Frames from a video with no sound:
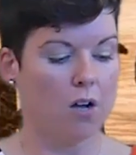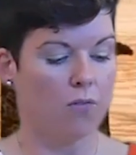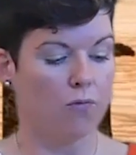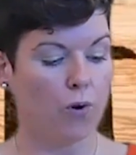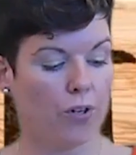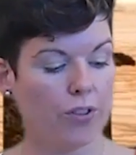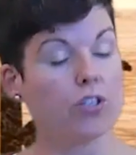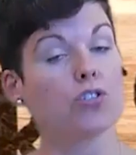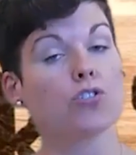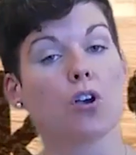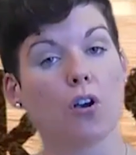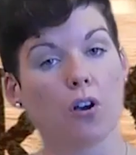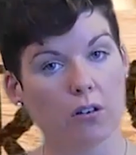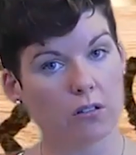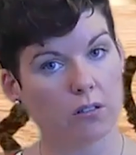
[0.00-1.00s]
For the
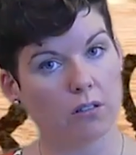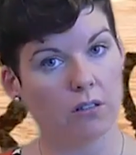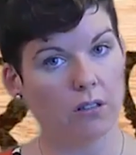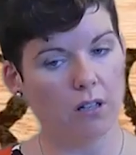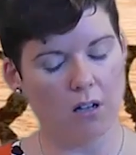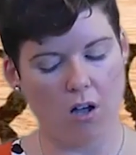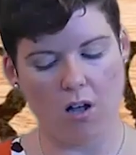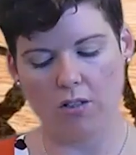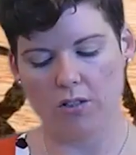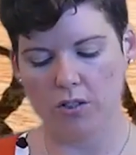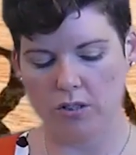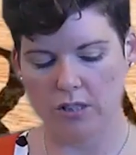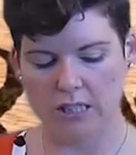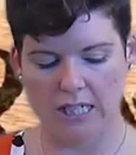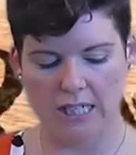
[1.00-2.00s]
turtle, all
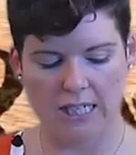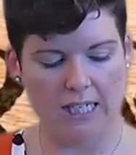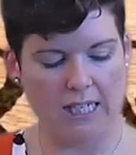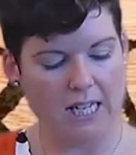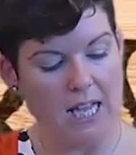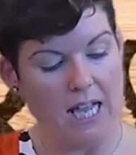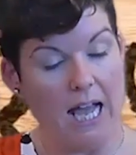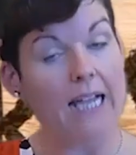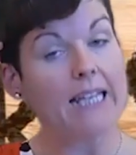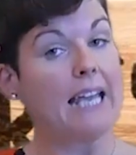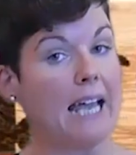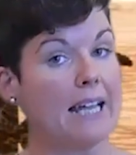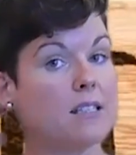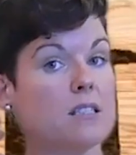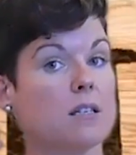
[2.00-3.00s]
you'll need,
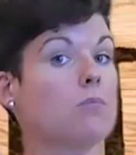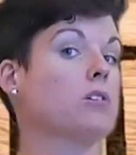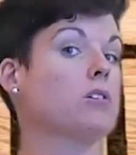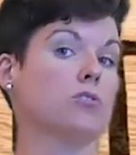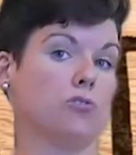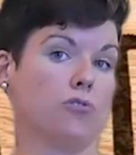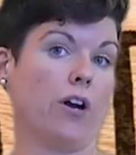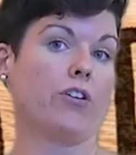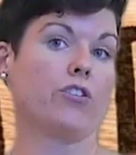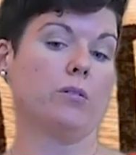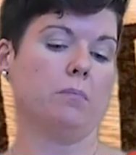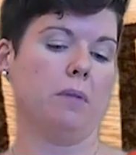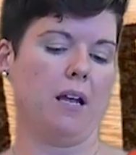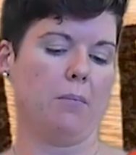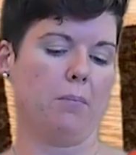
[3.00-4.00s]
again, some
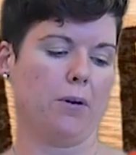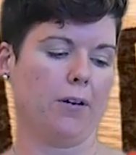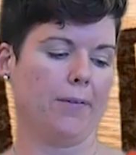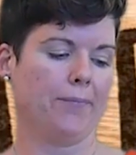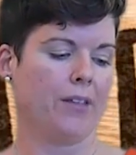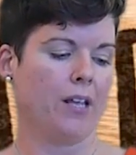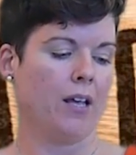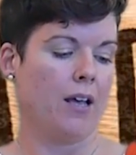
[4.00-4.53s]
construction paper.